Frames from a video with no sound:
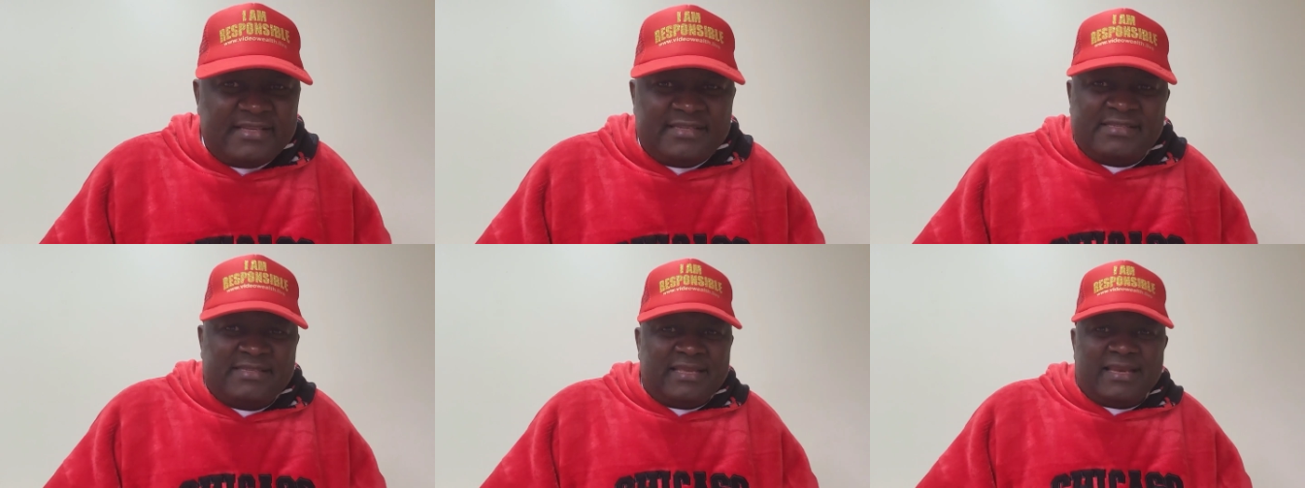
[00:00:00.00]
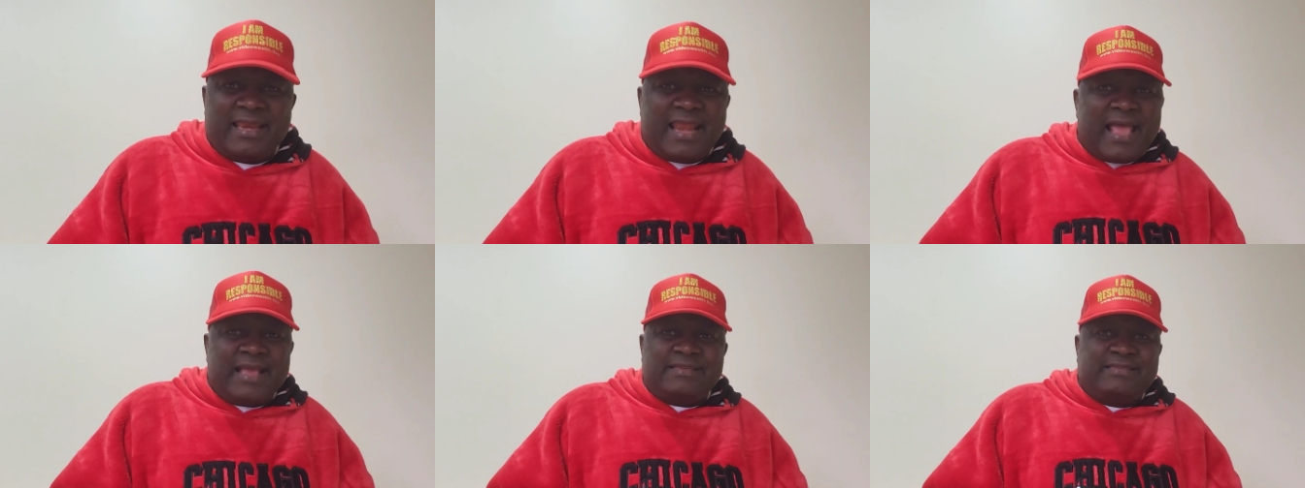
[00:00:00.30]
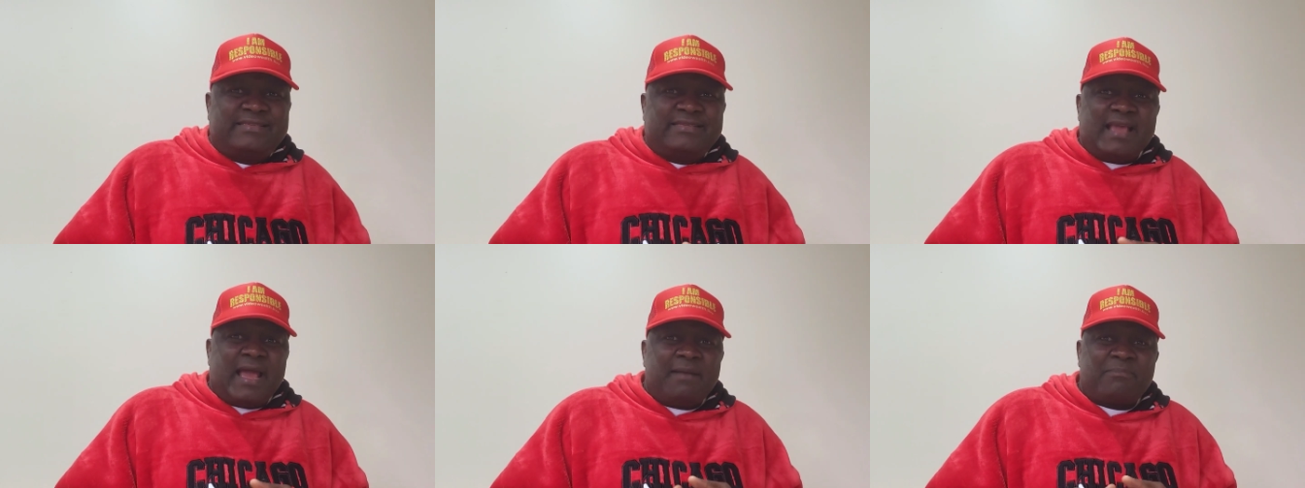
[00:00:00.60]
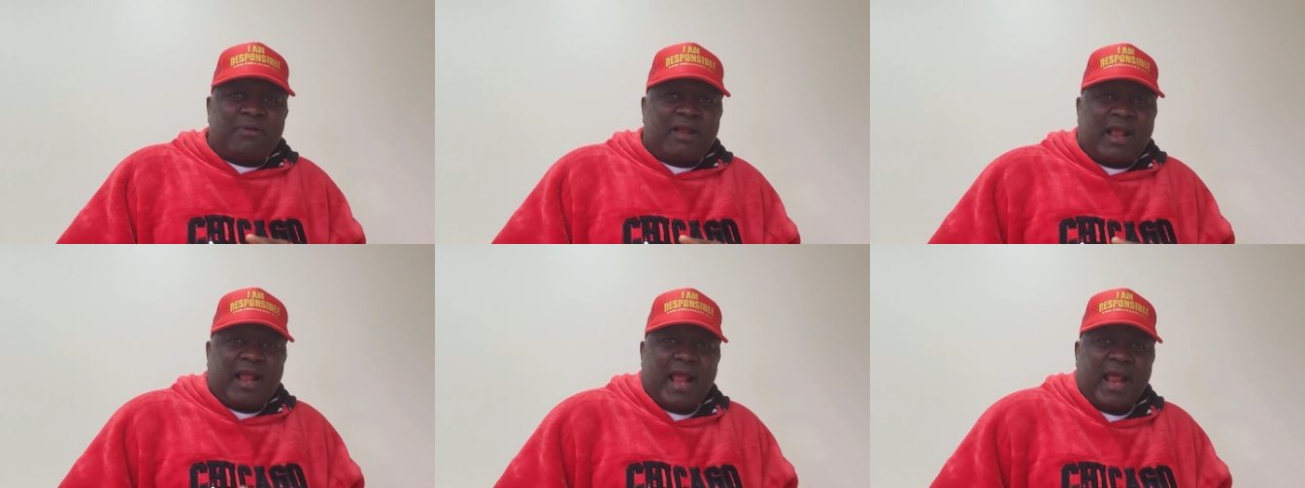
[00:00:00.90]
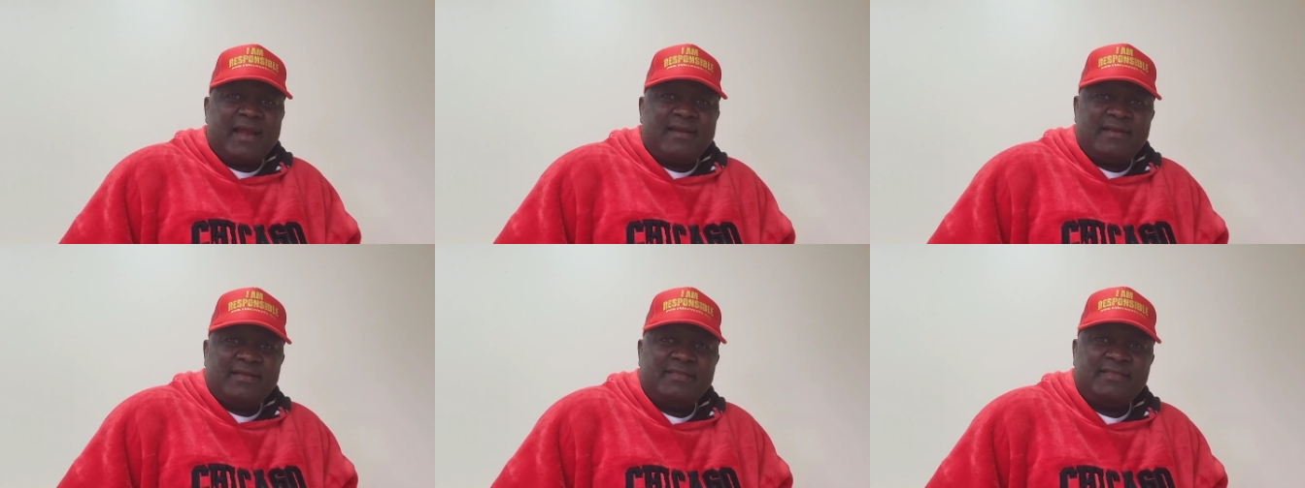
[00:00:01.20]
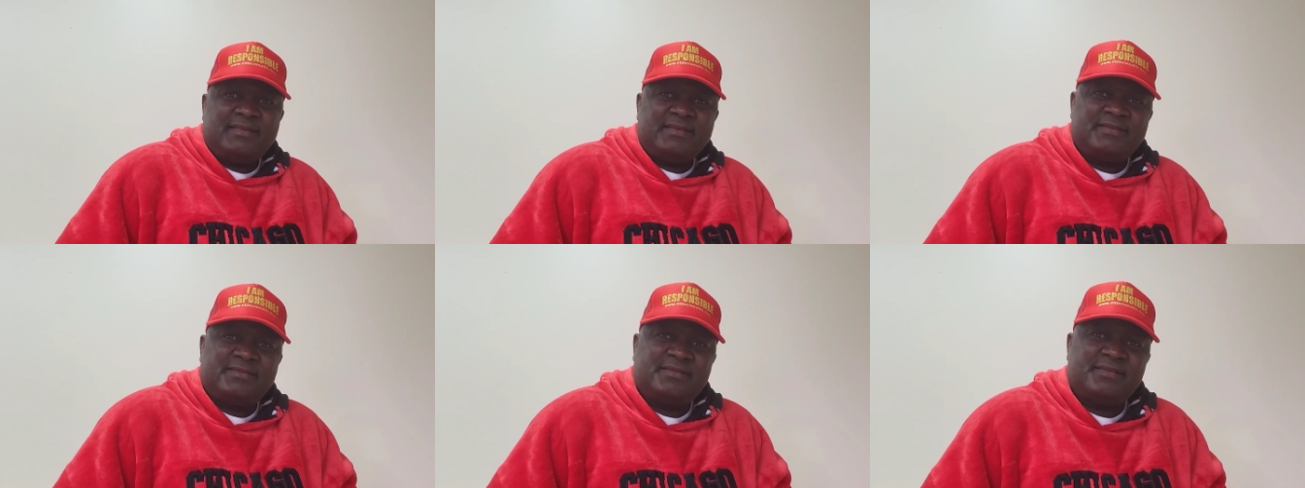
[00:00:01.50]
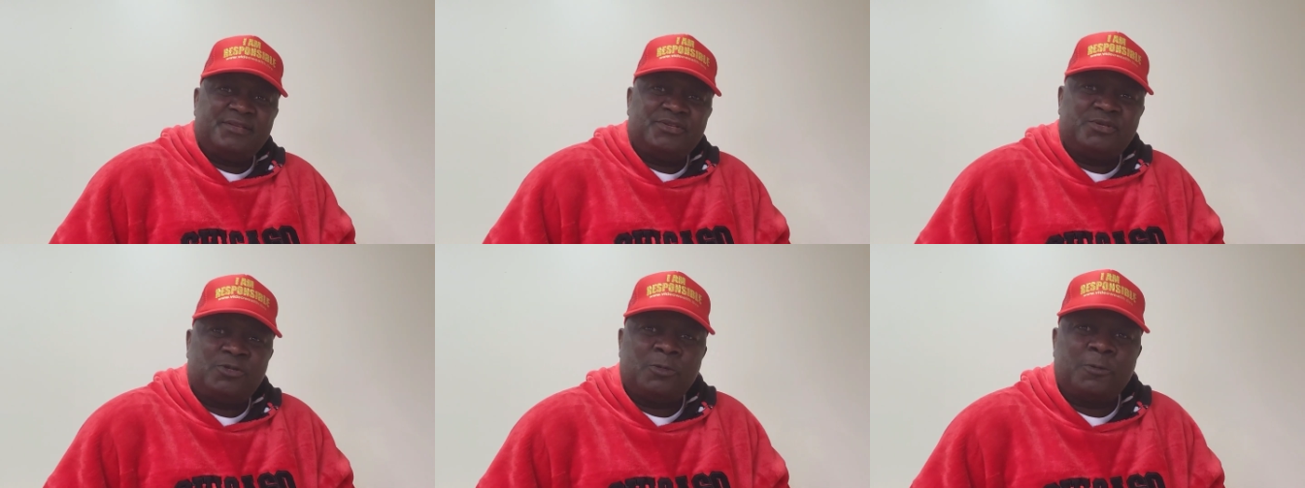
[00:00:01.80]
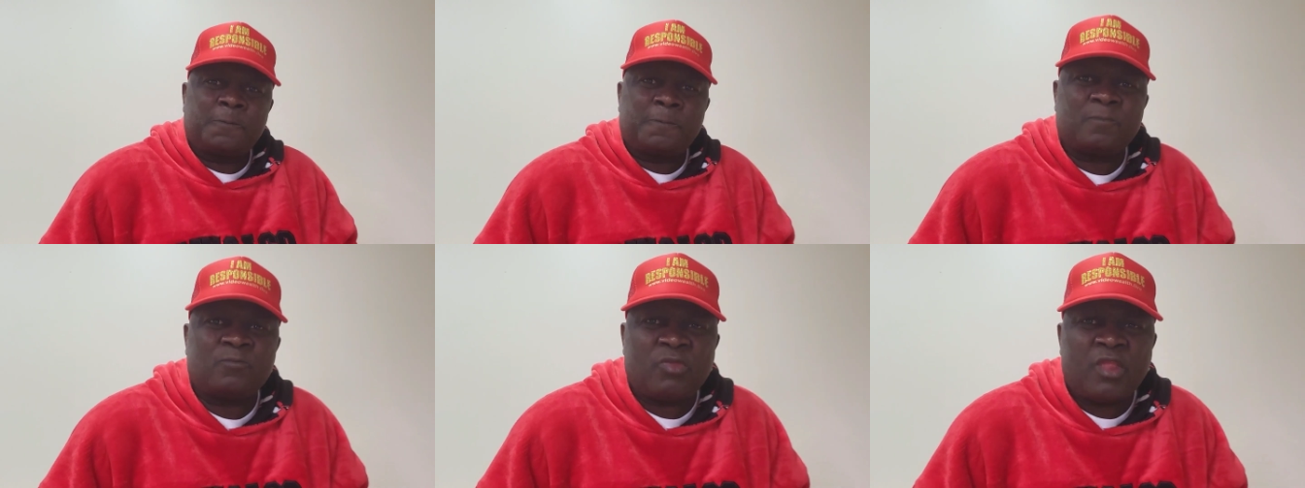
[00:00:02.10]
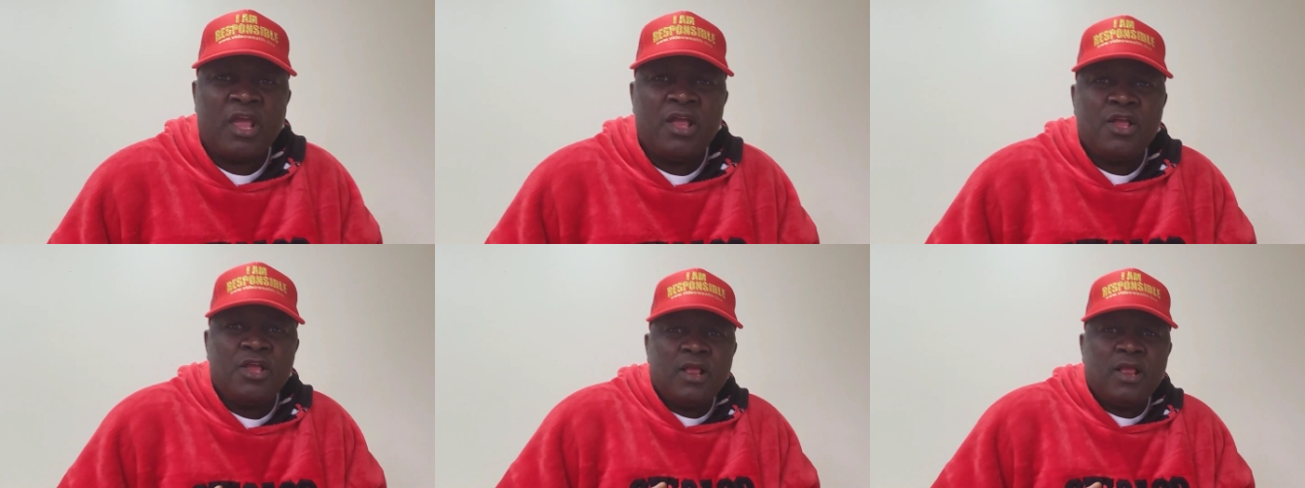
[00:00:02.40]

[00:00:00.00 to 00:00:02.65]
is the last day I'm carrying this issue.